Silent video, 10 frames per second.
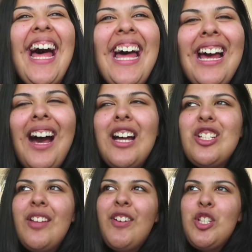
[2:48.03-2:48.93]
I don't
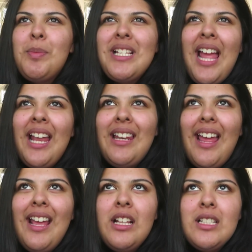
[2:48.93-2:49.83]
know if I should be saying
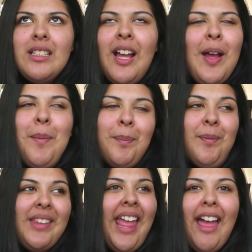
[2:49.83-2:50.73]
this.
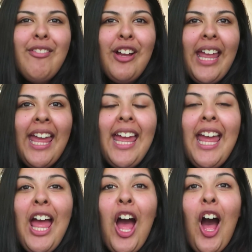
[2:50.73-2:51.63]
Yeah, fuck it.
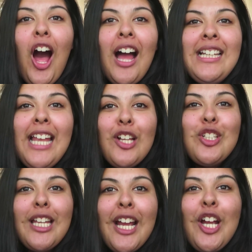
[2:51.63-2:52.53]
I
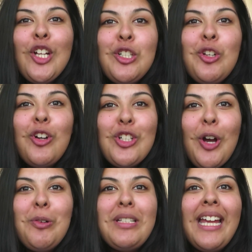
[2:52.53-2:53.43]
literally could not
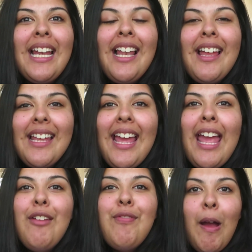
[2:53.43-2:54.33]
hold it. Like,
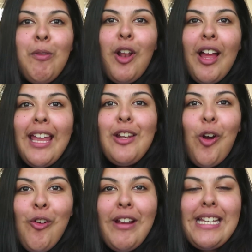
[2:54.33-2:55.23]
it felt like it
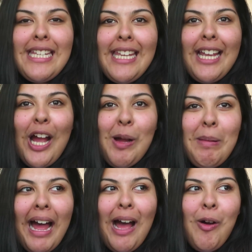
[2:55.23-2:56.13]
already come
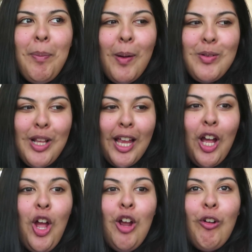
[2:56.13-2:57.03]
out. I was like
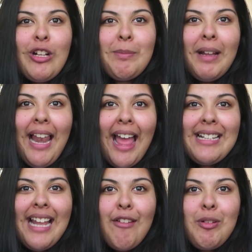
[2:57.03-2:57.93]
crossing my
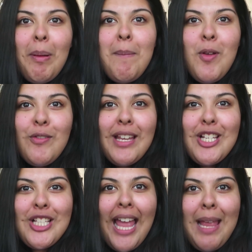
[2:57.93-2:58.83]
legs. Every time I moved, it
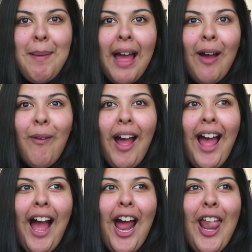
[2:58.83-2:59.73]
just came out.
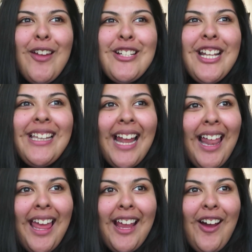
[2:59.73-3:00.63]
And I stood there
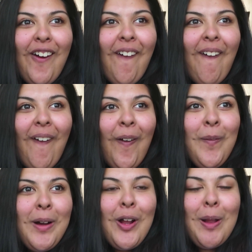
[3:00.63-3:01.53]
like, oh my